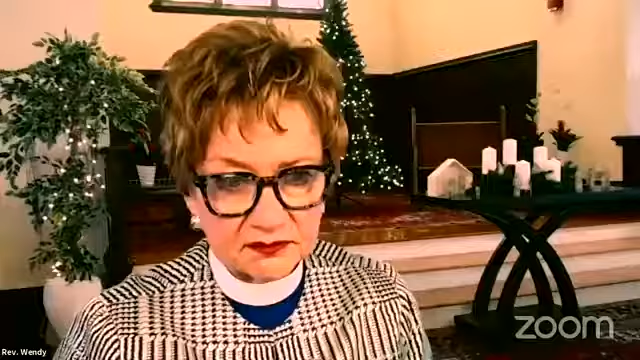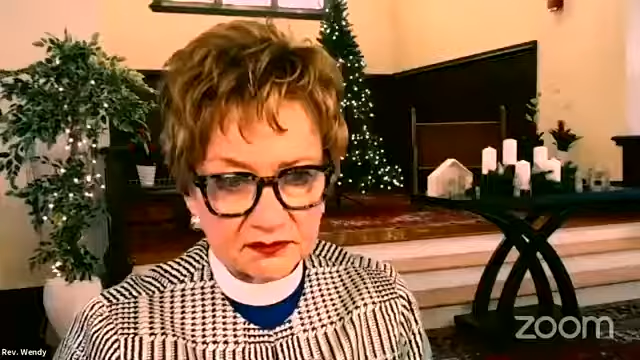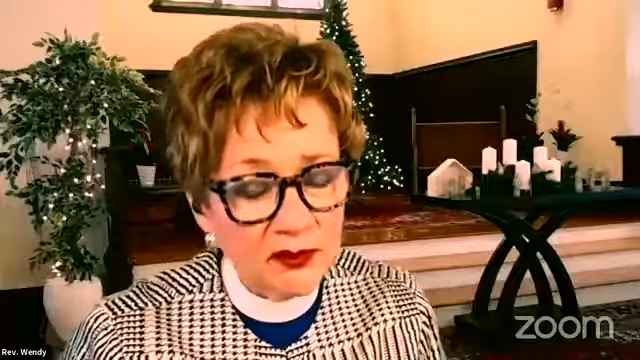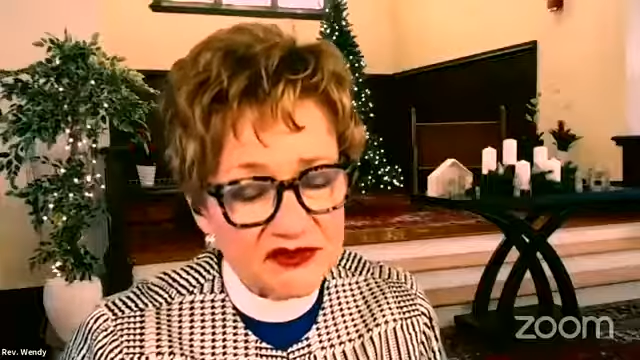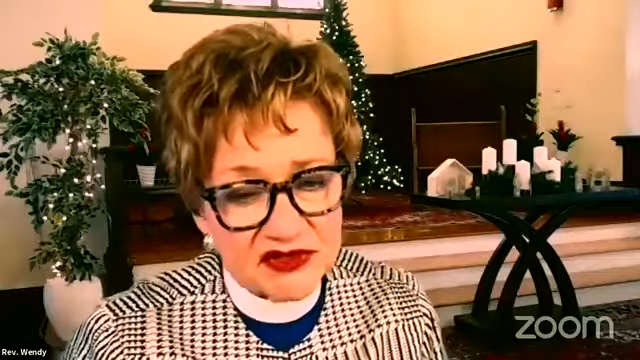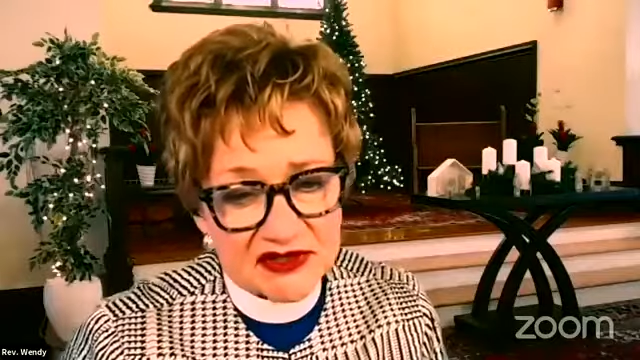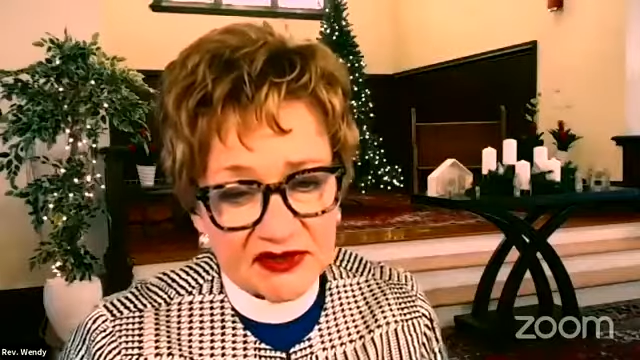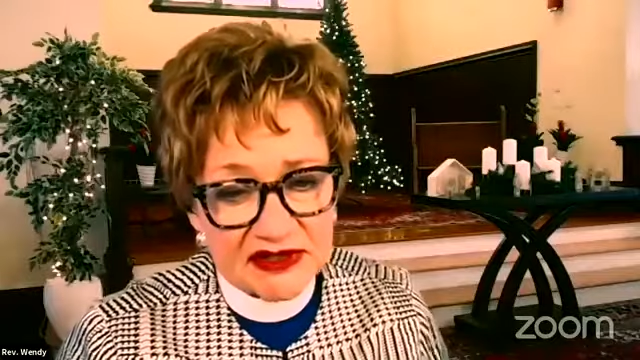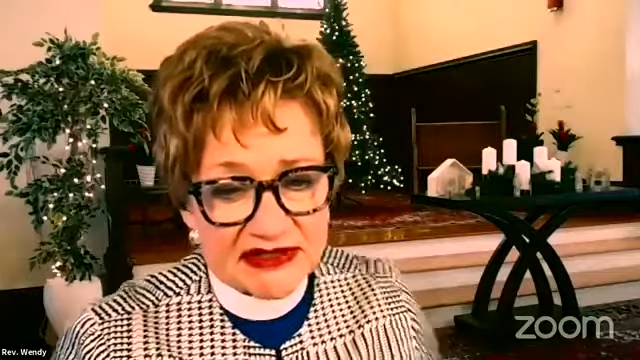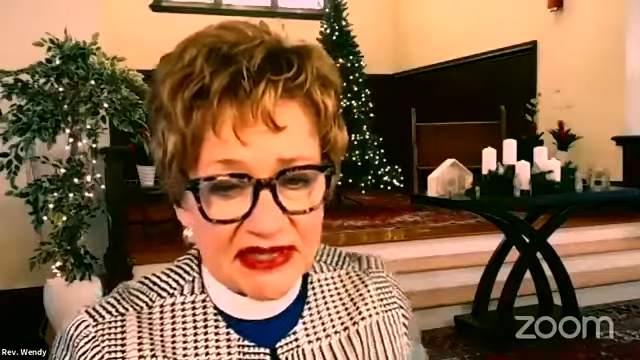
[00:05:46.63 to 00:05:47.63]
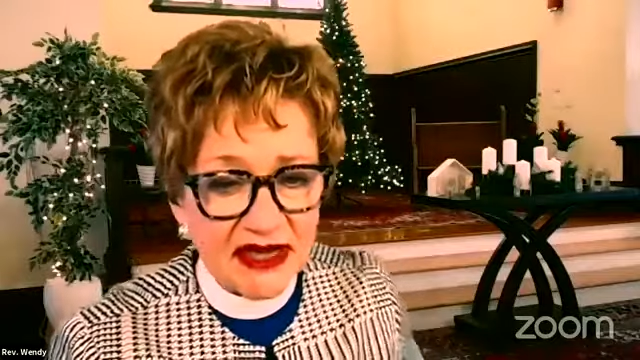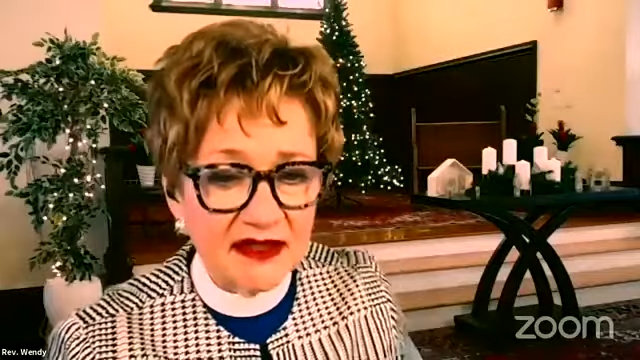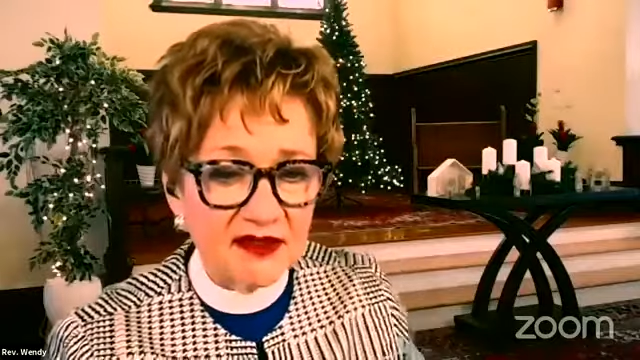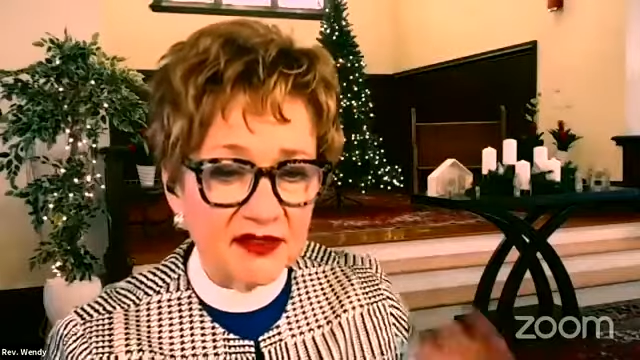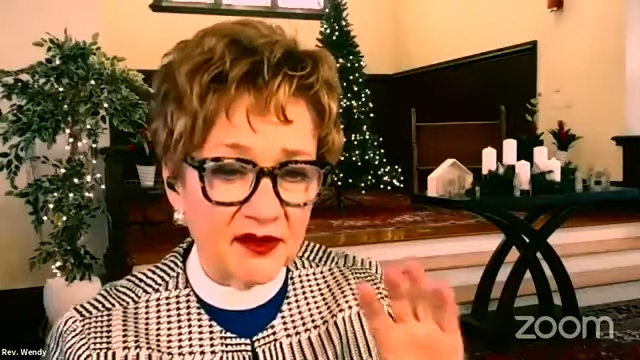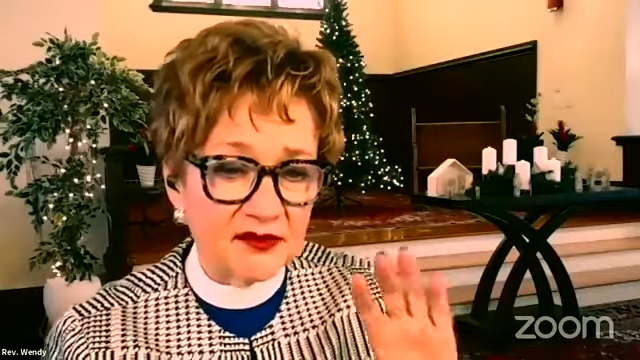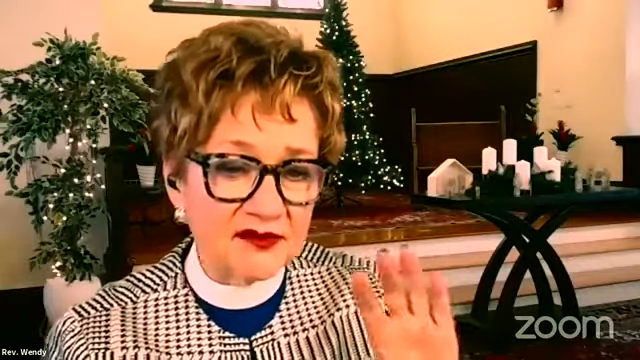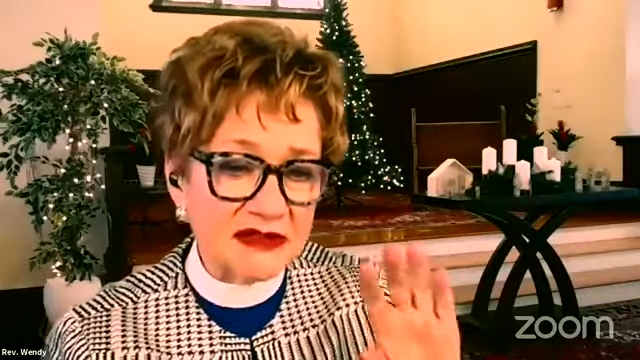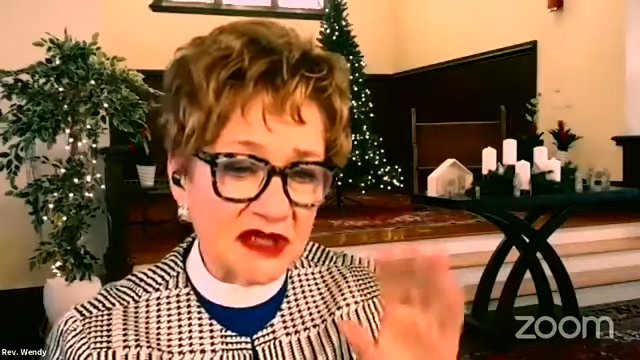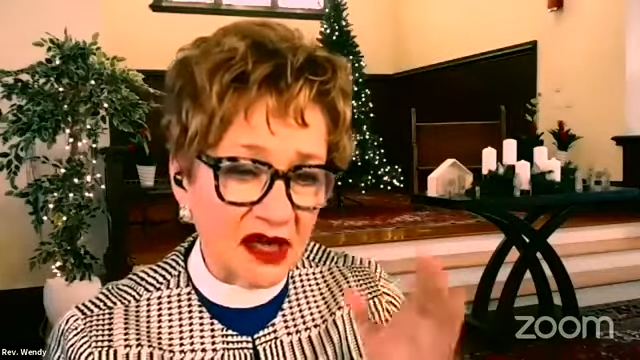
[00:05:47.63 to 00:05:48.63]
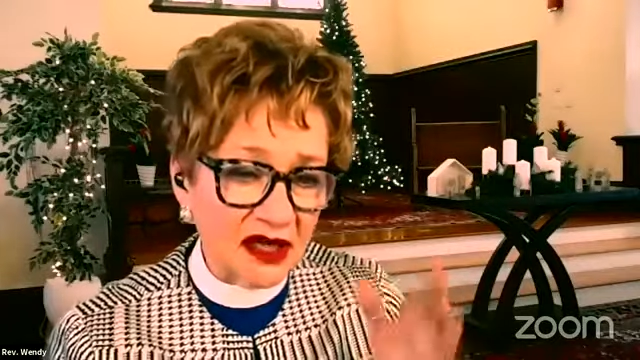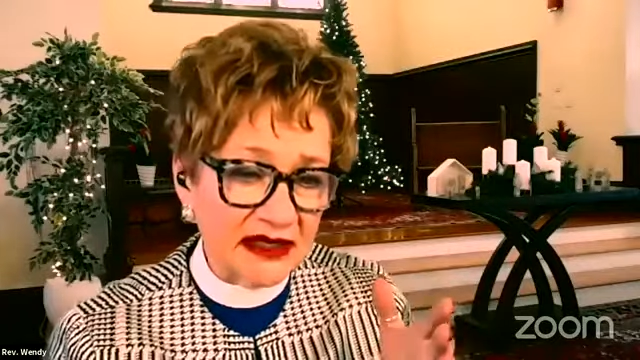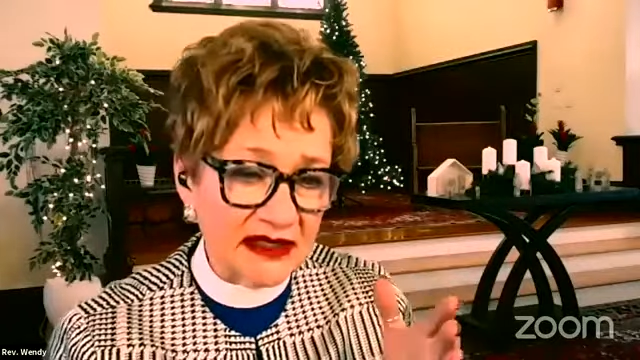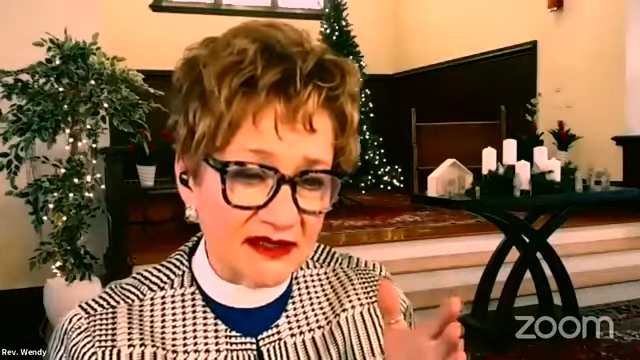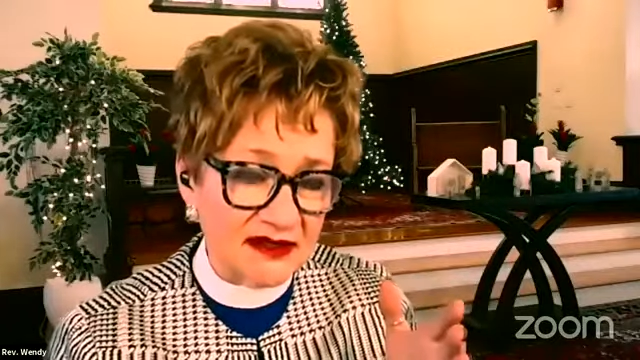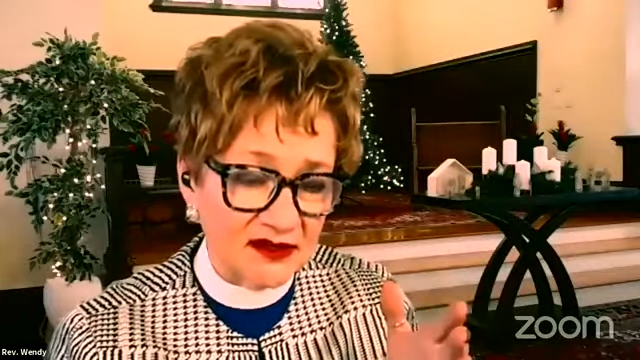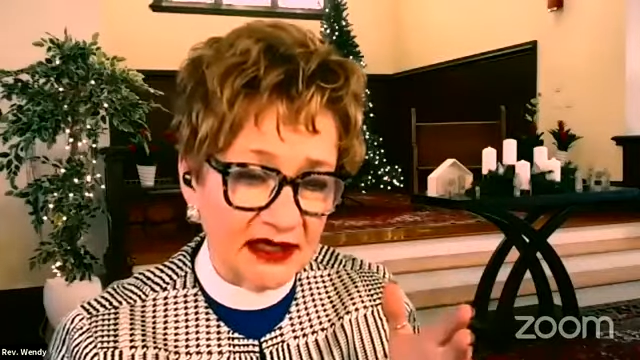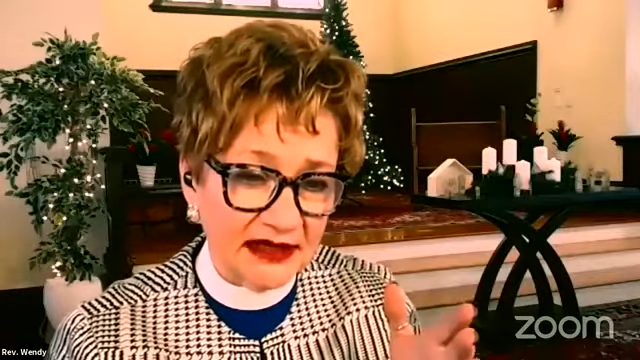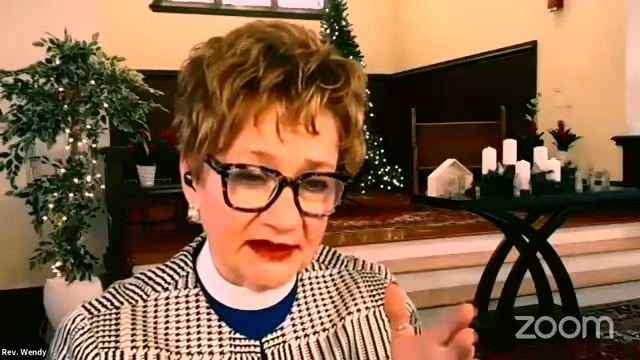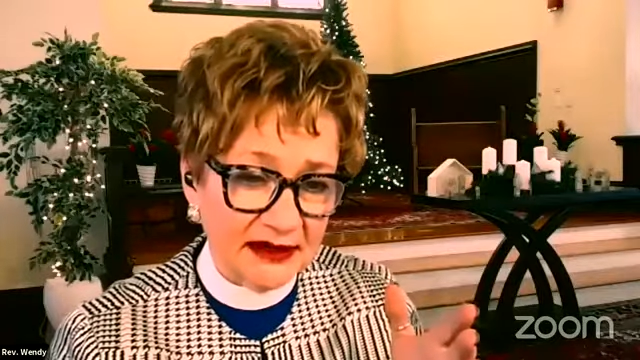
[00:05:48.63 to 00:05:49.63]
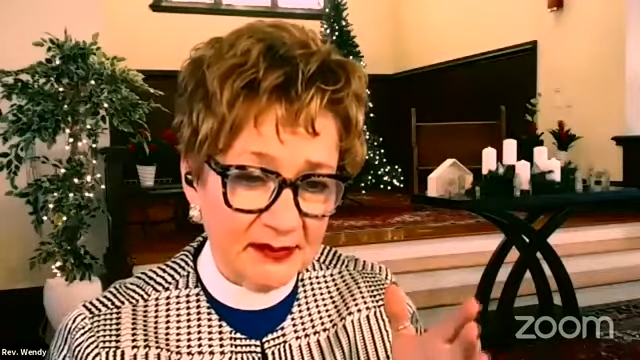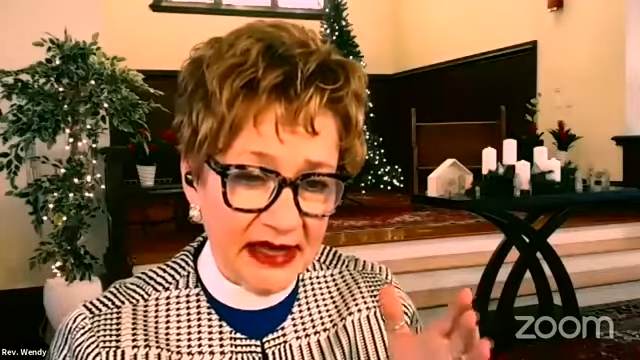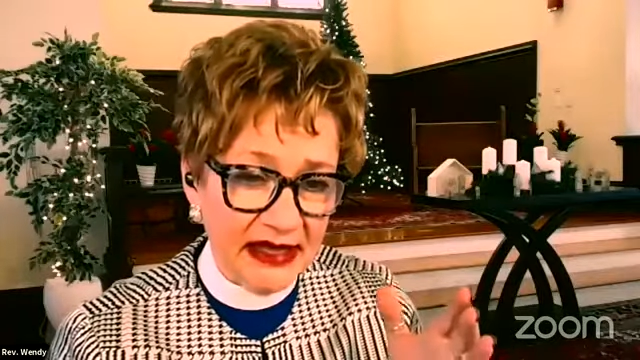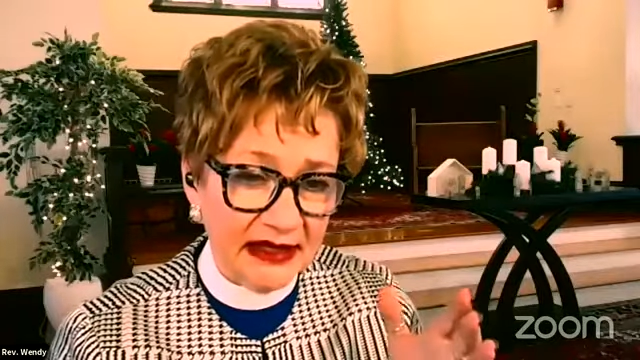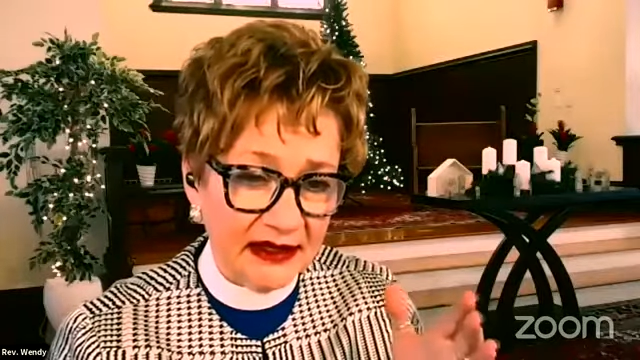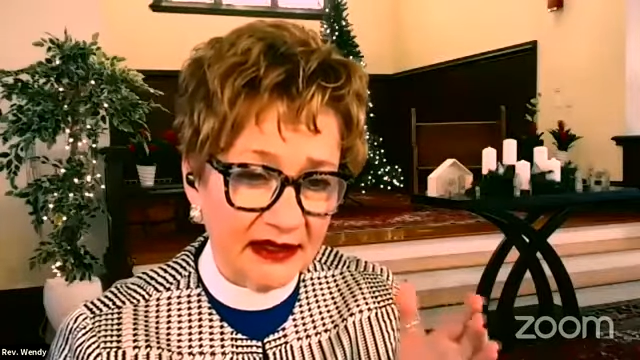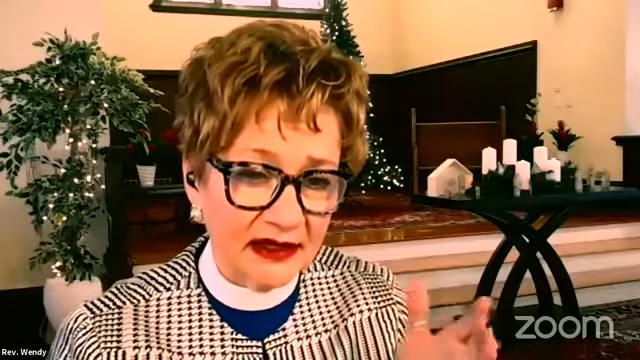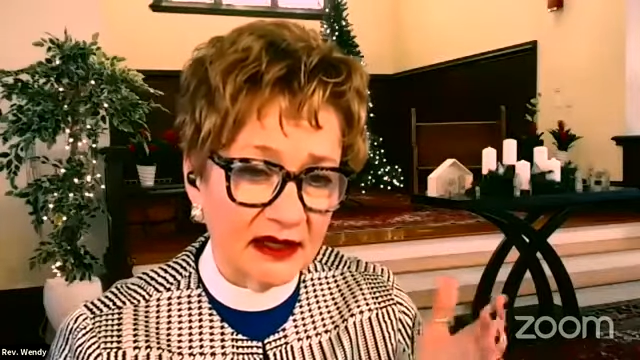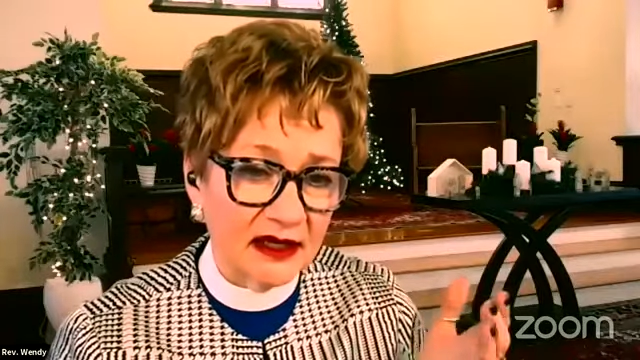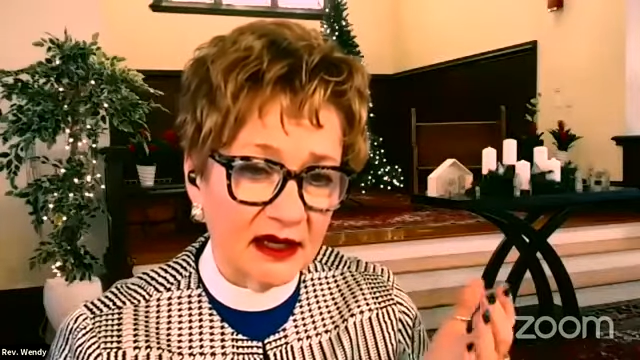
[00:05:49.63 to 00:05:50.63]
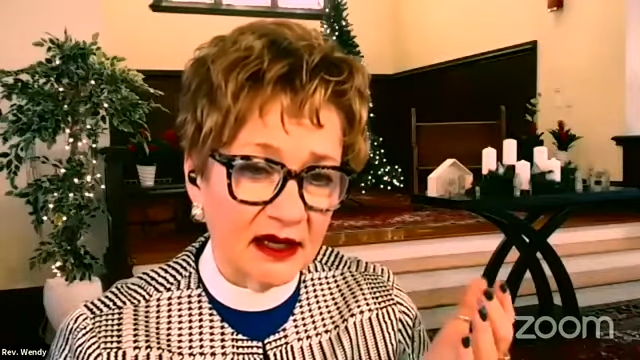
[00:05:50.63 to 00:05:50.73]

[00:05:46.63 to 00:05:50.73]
was just going to say that those duckies look like they're making,